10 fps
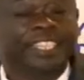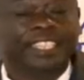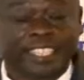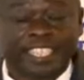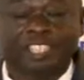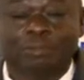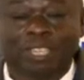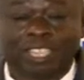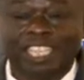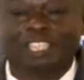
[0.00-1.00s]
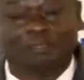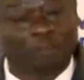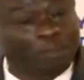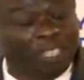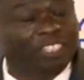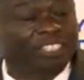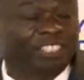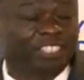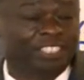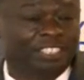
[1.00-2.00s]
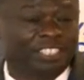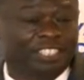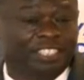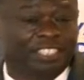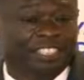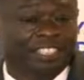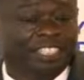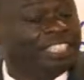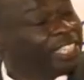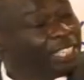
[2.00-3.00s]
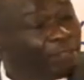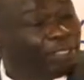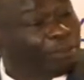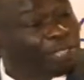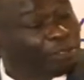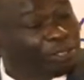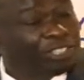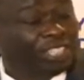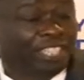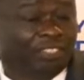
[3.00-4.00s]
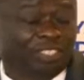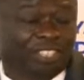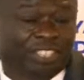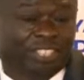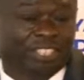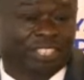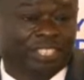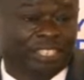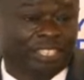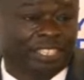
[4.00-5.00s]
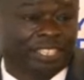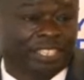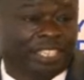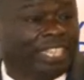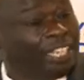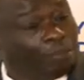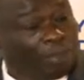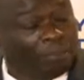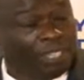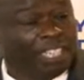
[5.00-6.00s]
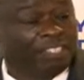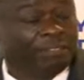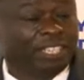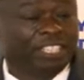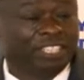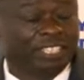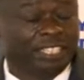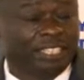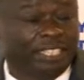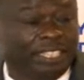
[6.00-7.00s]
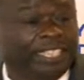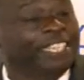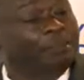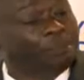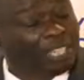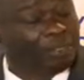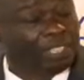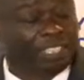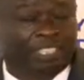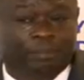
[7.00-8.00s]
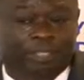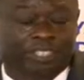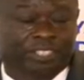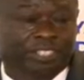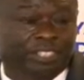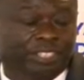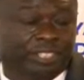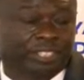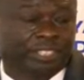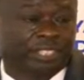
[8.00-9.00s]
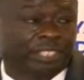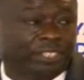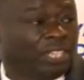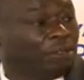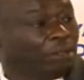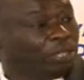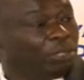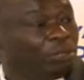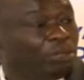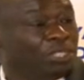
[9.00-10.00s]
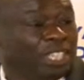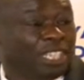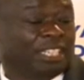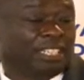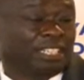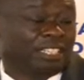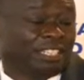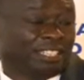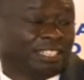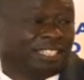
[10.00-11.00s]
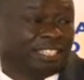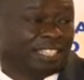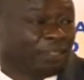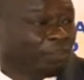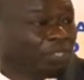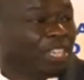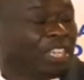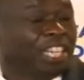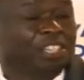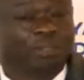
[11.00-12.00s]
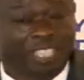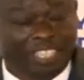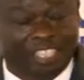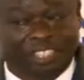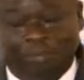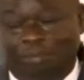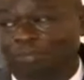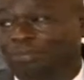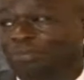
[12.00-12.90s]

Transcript: and take your rightful place in the development of this country, in public governance, in private enterprise. So I want to tell KEPSA and your leadership,